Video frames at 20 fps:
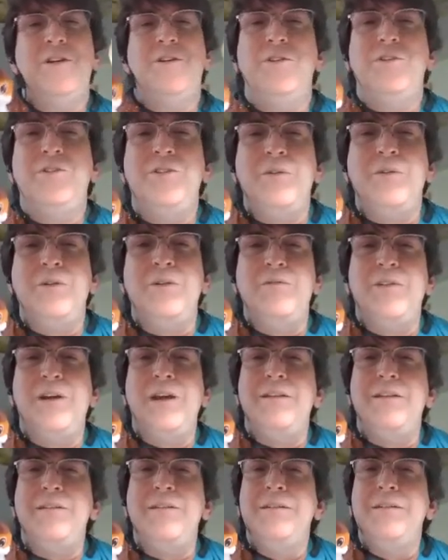Here's a good
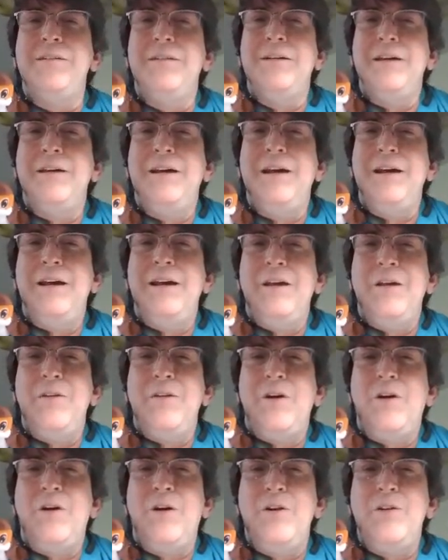one. This one took me
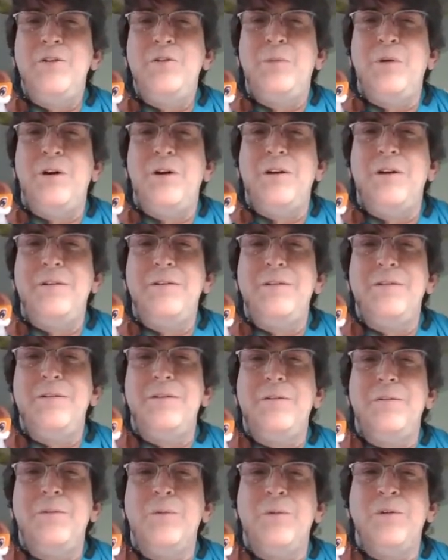7 years to
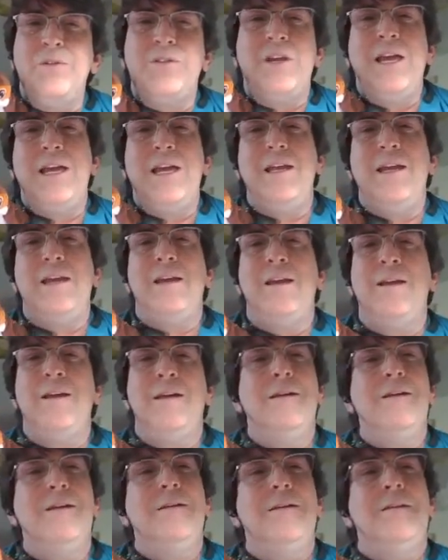invent. The
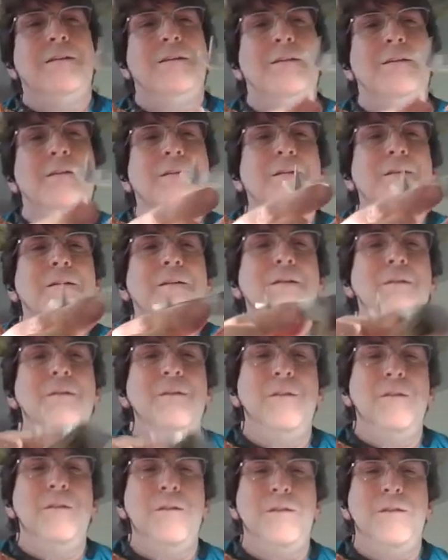hardest part
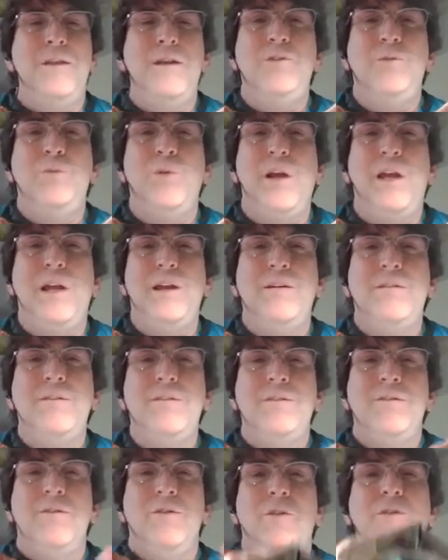was getting
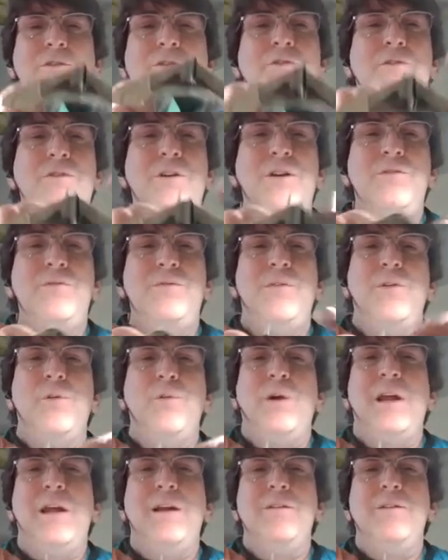
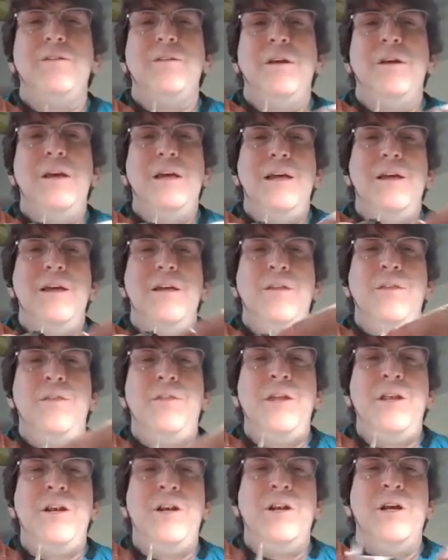these wings,
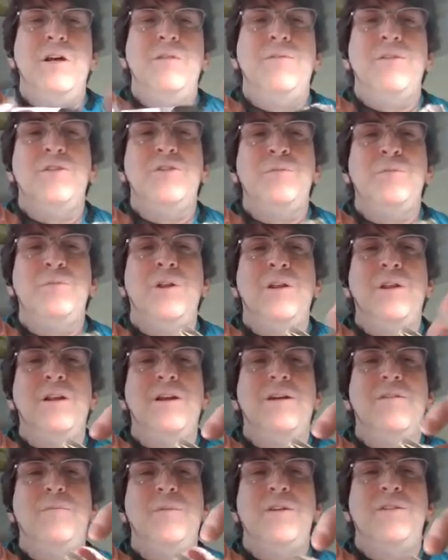or the struts for the
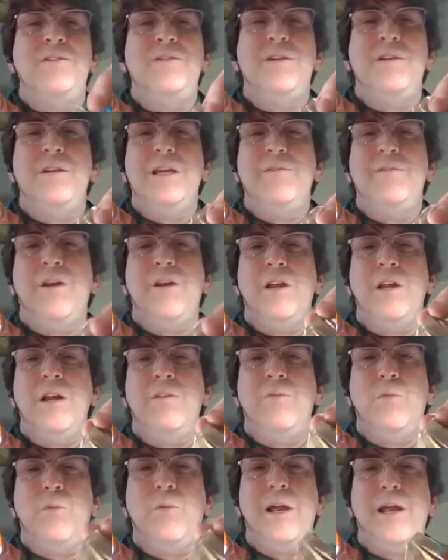wings,
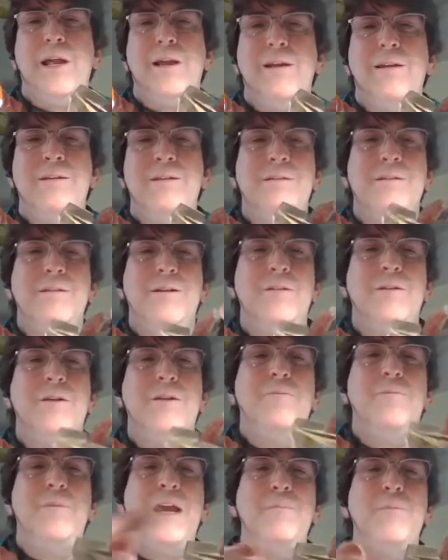thin enough and small enough,
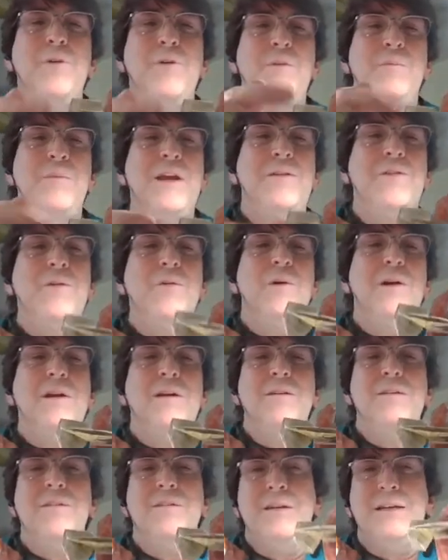but still leaving enough
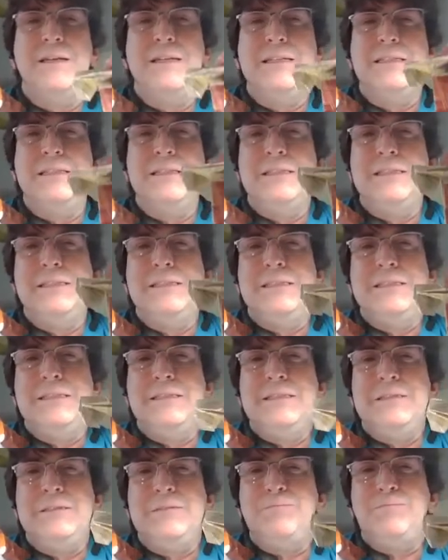
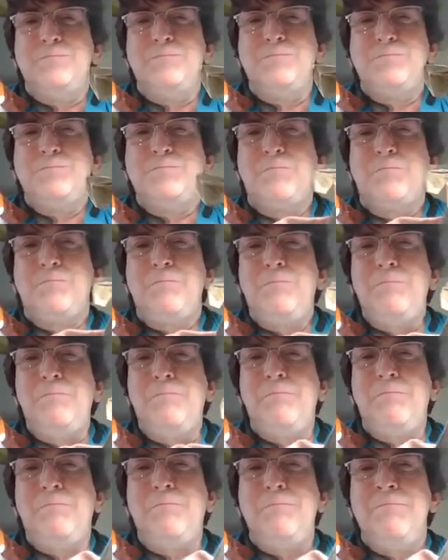paper to make the
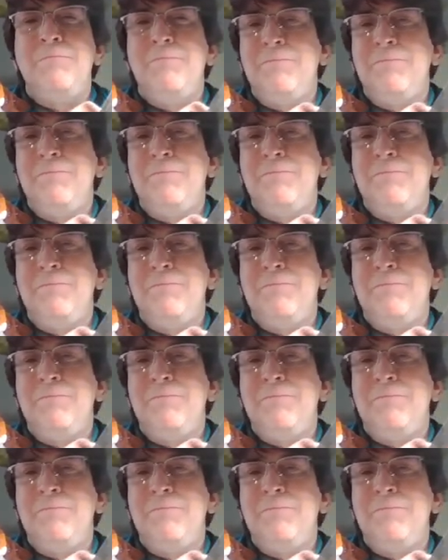wings.